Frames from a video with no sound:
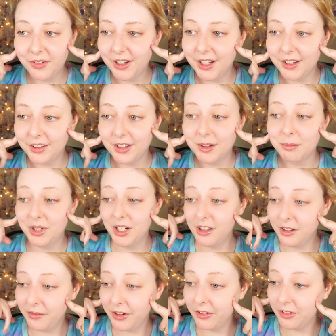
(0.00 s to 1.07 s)
face, and
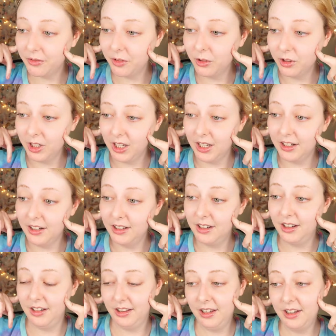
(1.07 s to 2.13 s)
particularly if you exfoliate it,
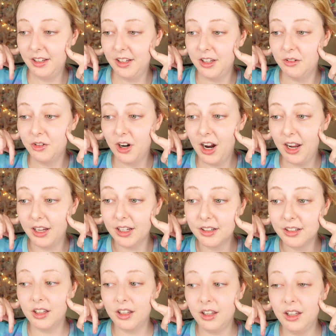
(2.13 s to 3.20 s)
and then you dry
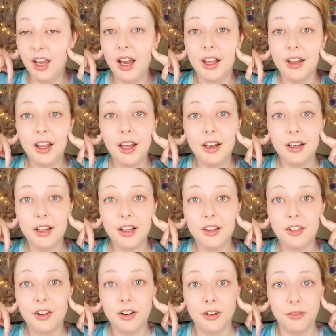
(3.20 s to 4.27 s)
it,
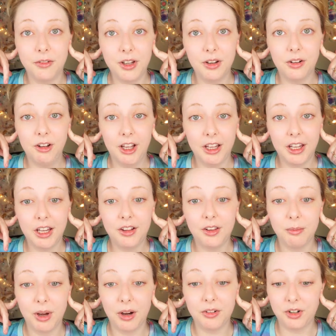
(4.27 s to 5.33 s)
it's gonna feel like it's
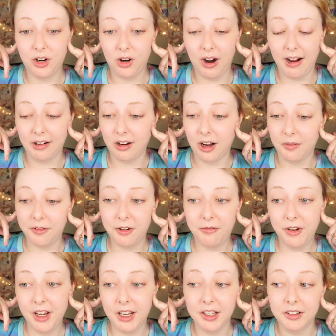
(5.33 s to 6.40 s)
about to crack off your
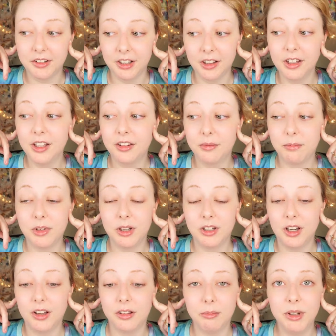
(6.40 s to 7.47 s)
face. At least it
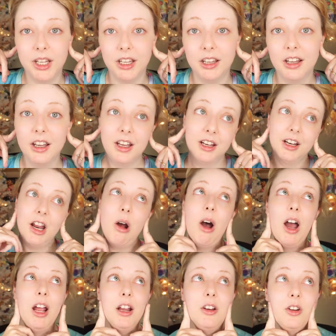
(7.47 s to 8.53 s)
does me. Now,
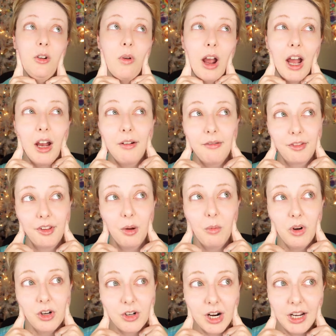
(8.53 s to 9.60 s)
I do have
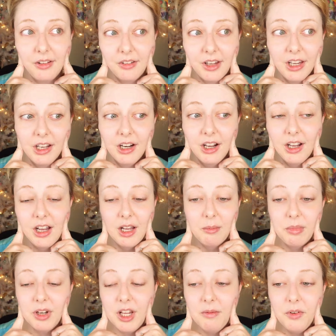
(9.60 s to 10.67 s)
somewhat dry skin,
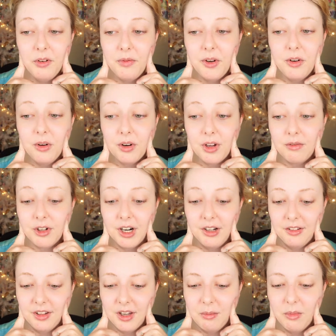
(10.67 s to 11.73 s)
but even if you don't have dry
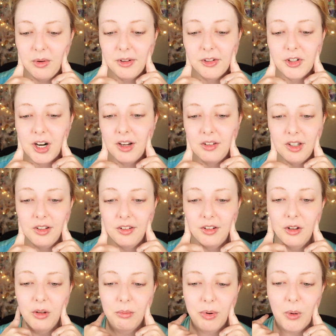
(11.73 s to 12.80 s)
skin, moisturizing is
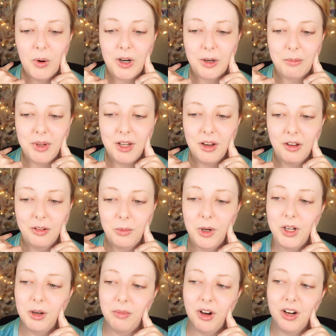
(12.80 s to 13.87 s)
still important because
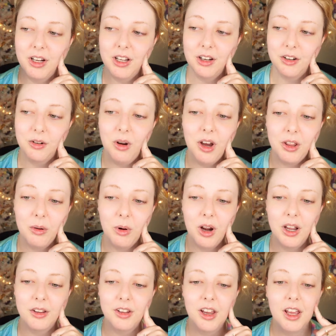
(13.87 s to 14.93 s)
what your body can do
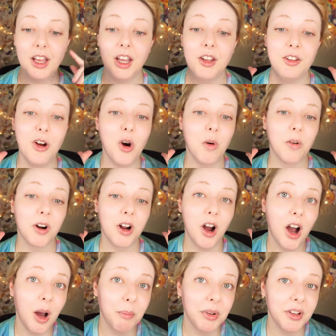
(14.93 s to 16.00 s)
otherwise is
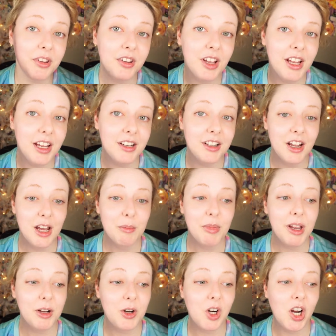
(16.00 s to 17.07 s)
overcompensate
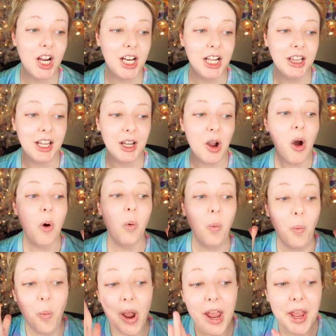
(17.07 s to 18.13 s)
by creating like
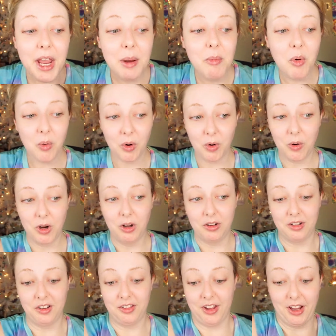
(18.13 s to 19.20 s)
way more oil,
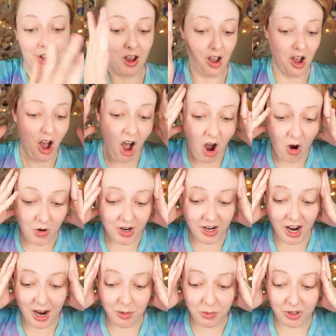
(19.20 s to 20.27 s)
because it's like, oh
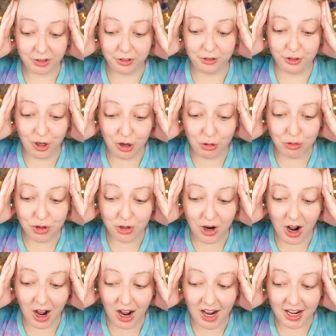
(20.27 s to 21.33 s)
god, we're so
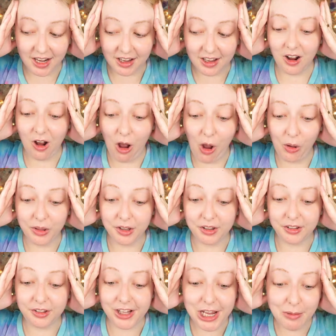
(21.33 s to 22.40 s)
dry! All the
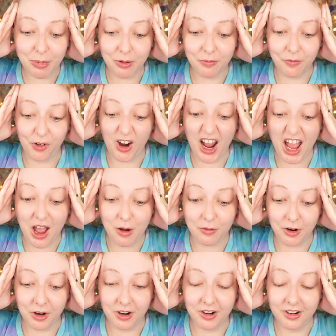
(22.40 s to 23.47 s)
sebum
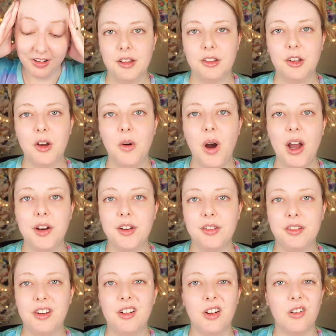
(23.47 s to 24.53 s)
forever! So I
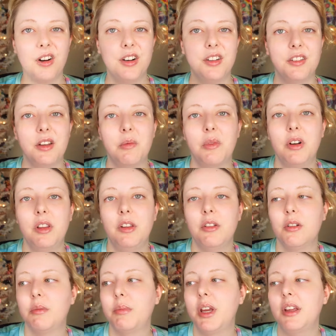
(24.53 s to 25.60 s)
just get one of these
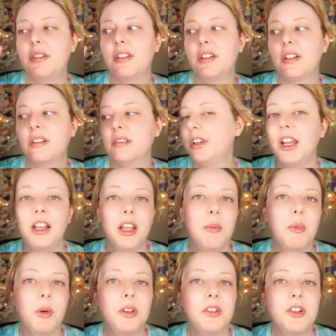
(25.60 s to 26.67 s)
old basic daily
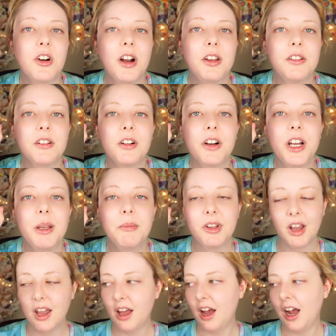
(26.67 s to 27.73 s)
moisturizer creams.
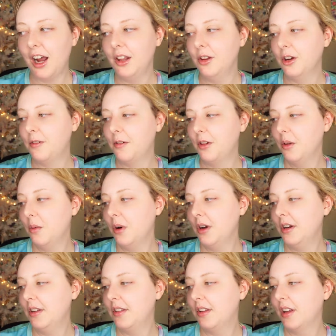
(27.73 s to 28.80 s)
I look for the
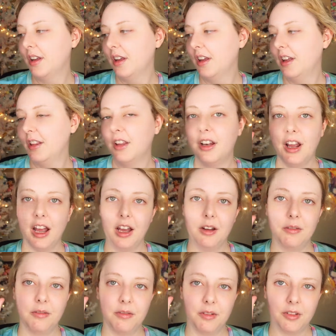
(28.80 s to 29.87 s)
ones that
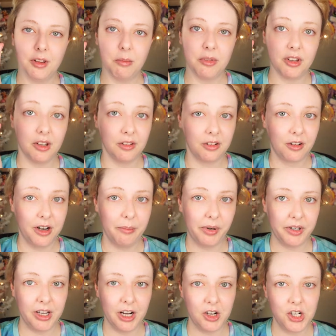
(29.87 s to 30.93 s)
have some sunscreen
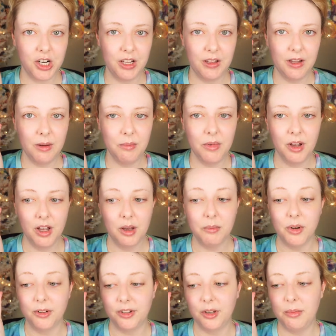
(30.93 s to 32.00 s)
protection in them,
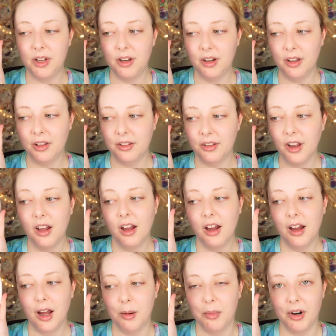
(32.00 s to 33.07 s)
mostly because
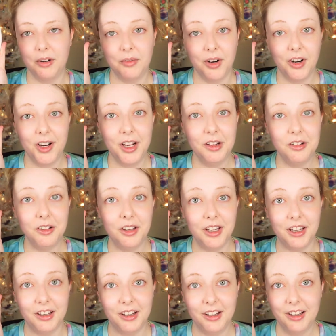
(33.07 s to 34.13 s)
I burn very
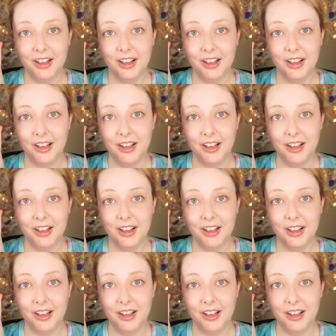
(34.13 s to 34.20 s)
easily.